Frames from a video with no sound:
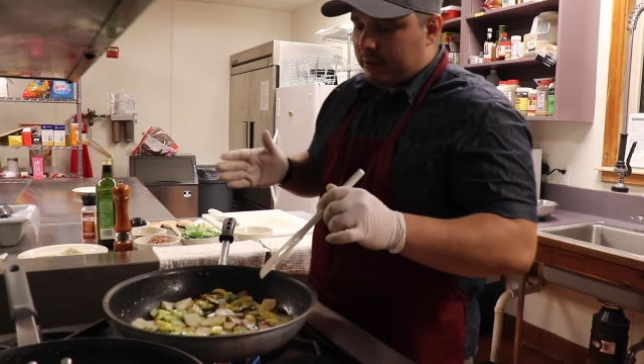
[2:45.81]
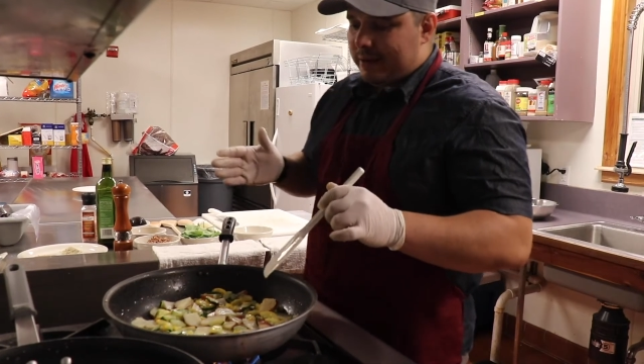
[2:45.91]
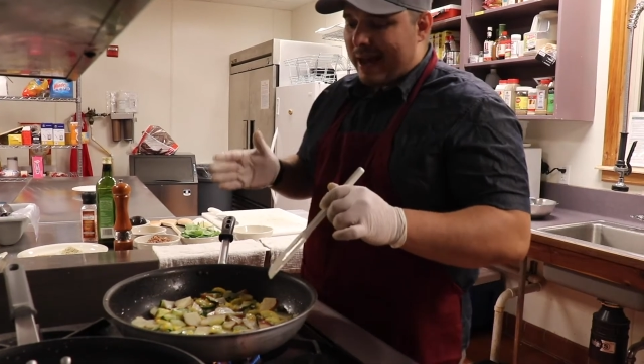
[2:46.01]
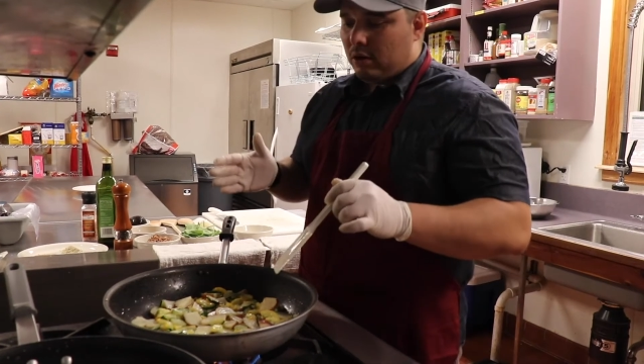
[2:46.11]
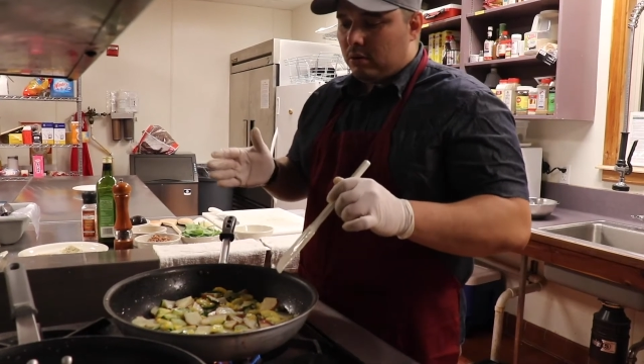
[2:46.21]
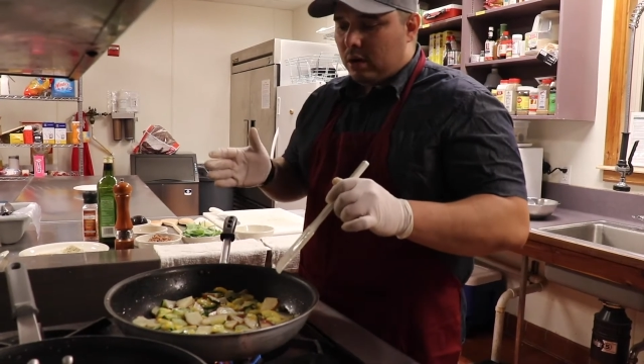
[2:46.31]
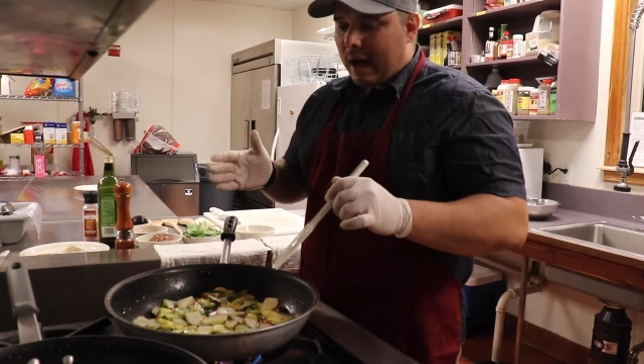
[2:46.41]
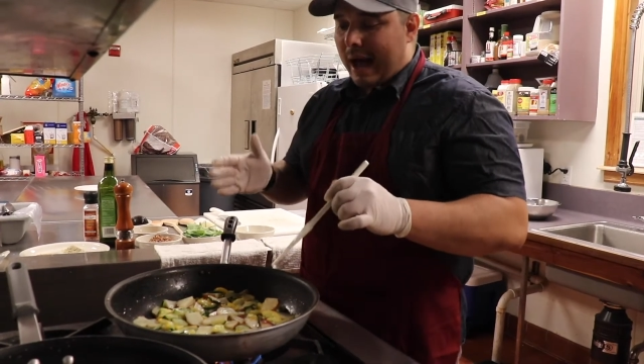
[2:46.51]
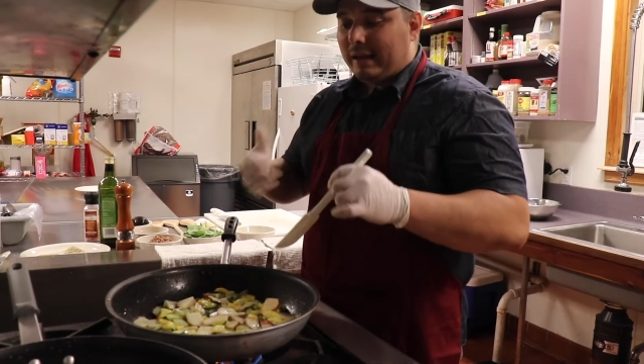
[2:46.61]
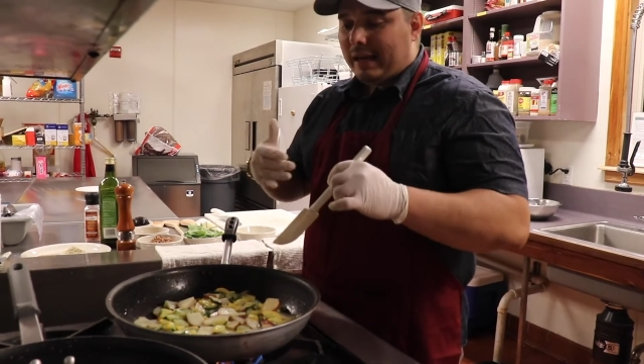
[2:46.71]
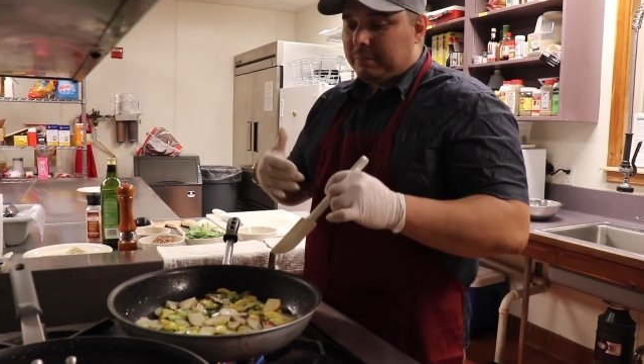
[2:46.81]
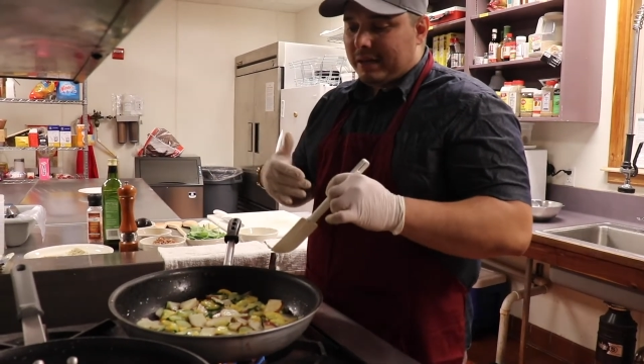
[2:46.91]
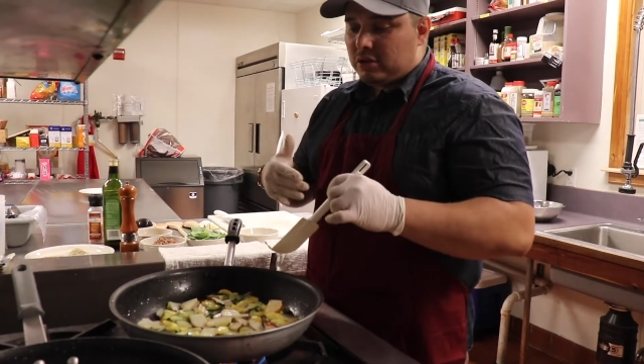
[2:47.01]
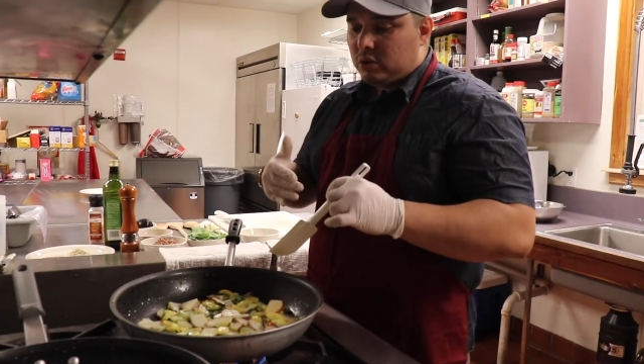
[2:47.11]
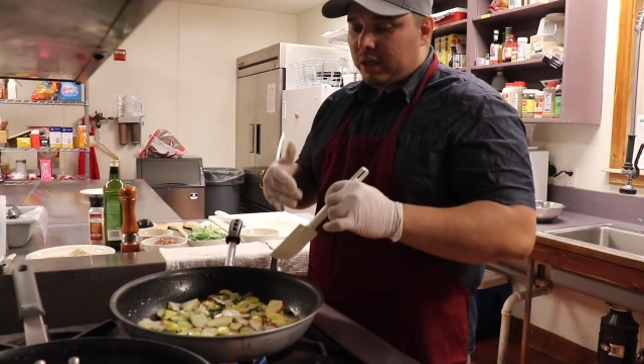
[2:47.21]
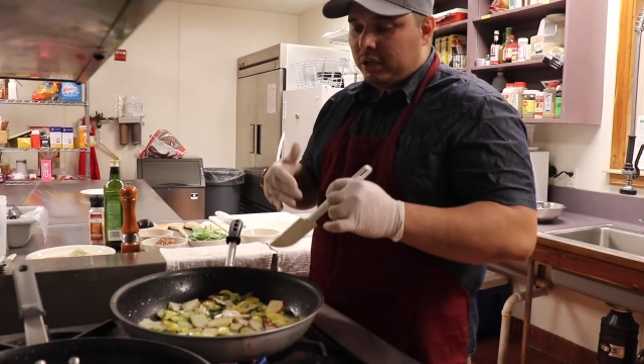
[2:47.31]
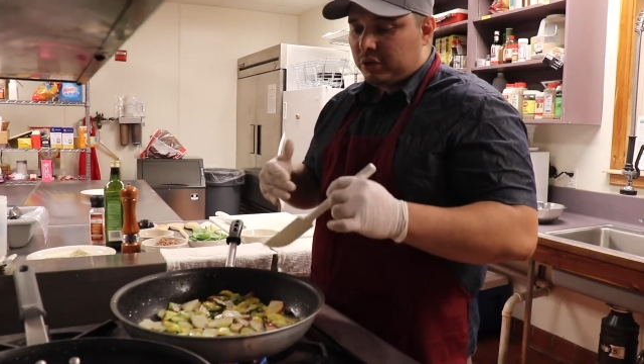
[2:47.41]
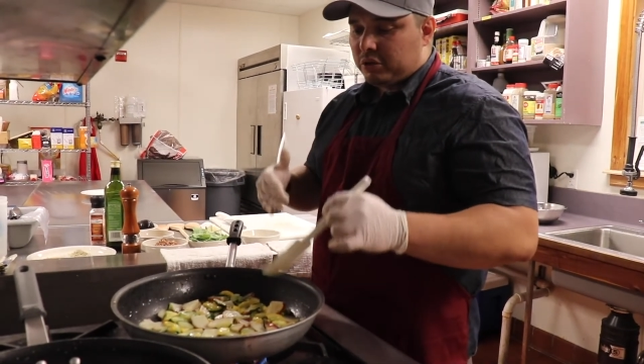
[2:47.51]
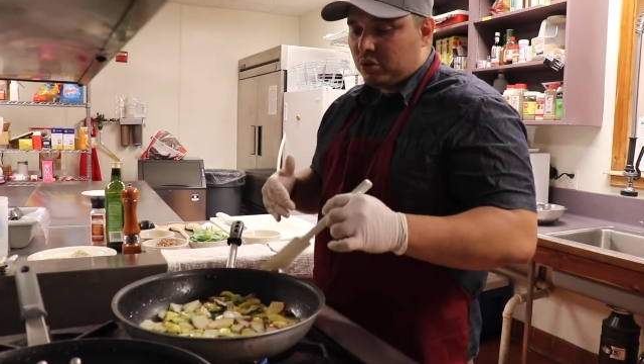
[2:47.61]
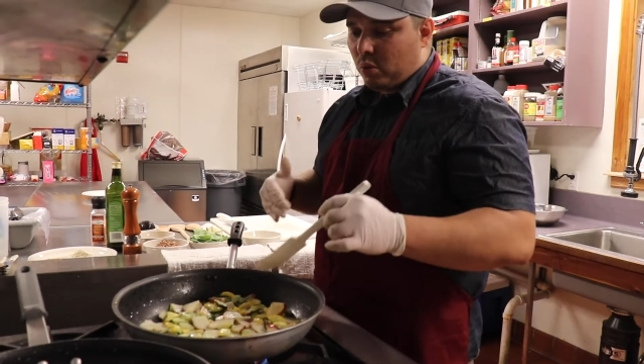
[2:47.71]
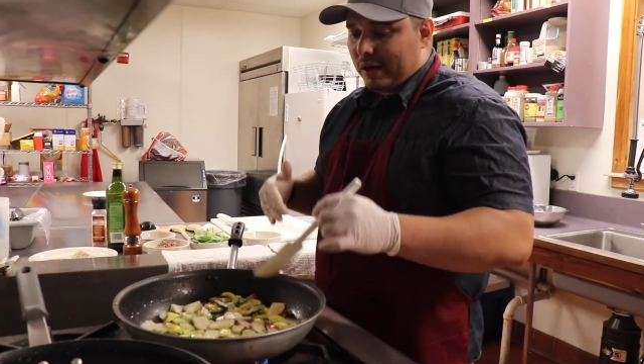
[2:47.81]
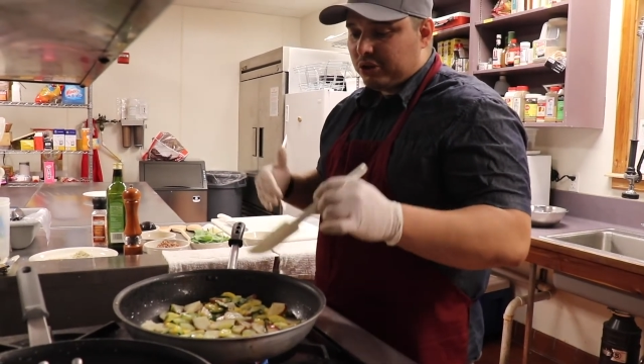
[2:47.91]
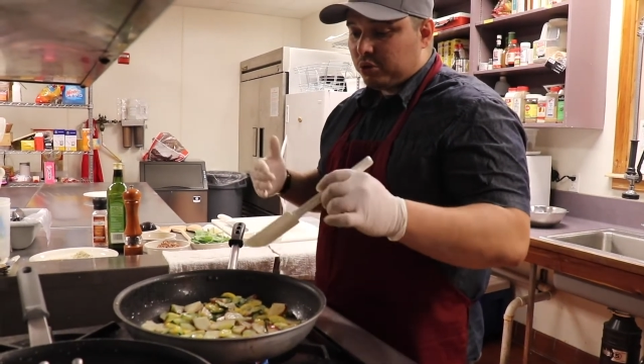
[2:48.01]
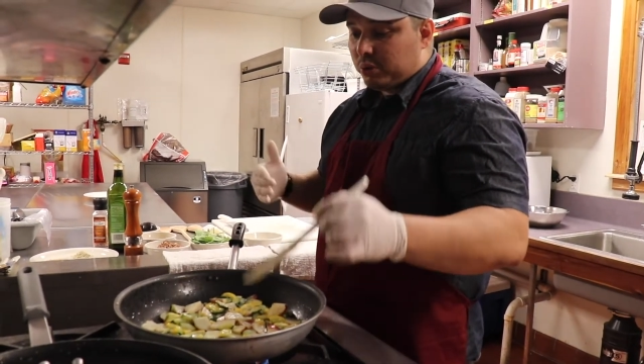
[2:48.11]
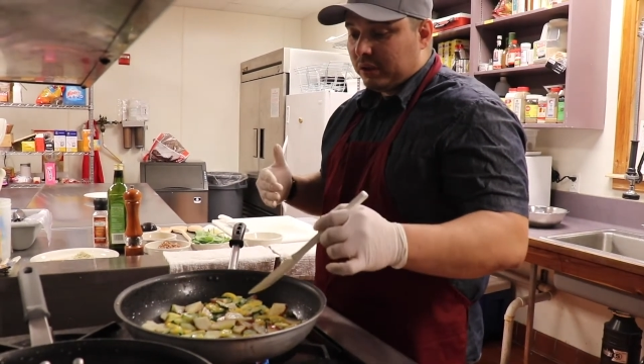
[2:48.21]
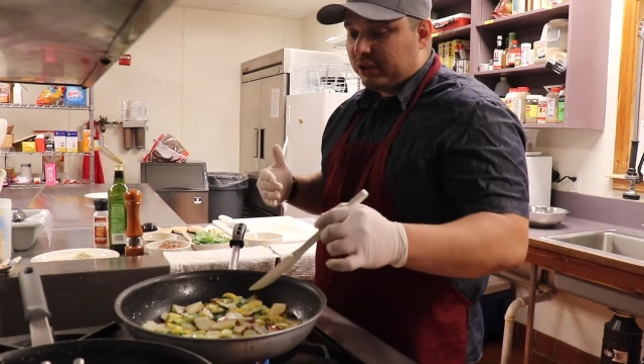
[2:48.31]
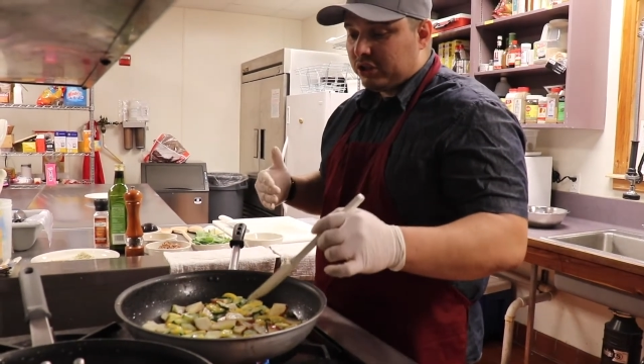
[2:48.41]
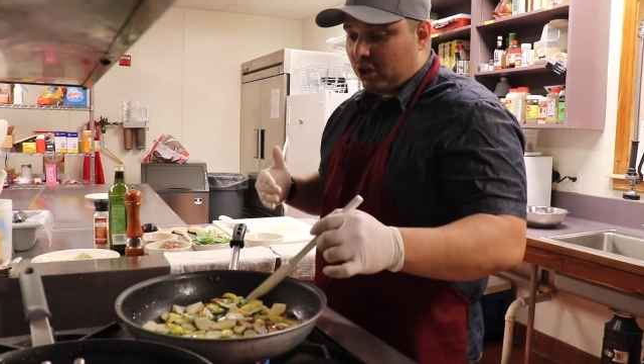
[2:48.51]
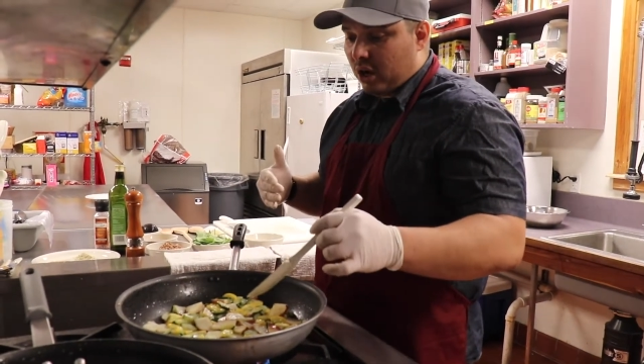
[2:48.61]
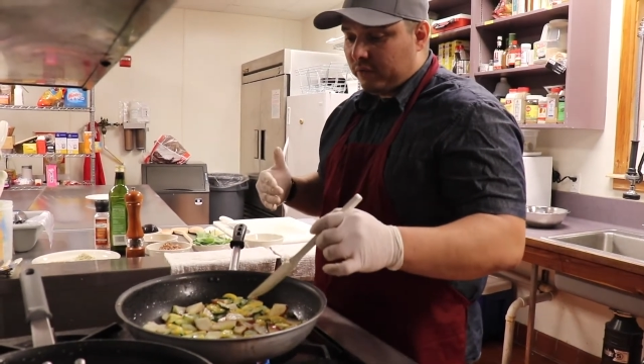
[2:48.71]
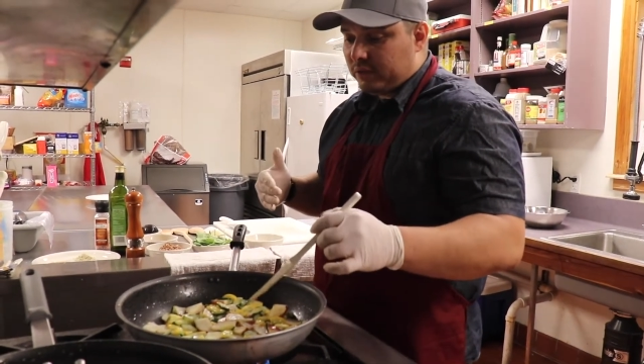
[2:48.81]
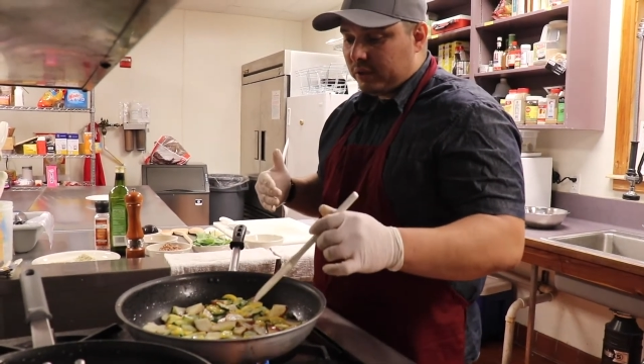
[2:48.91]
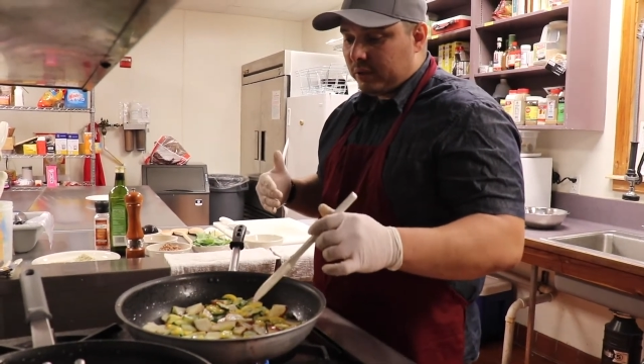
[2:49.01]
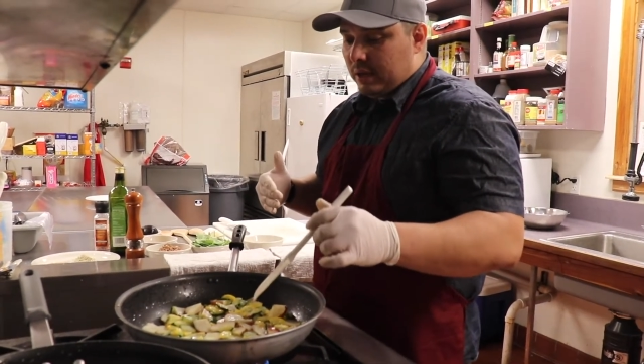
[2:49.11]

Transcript: Now, I like my zucchini or squash really soft.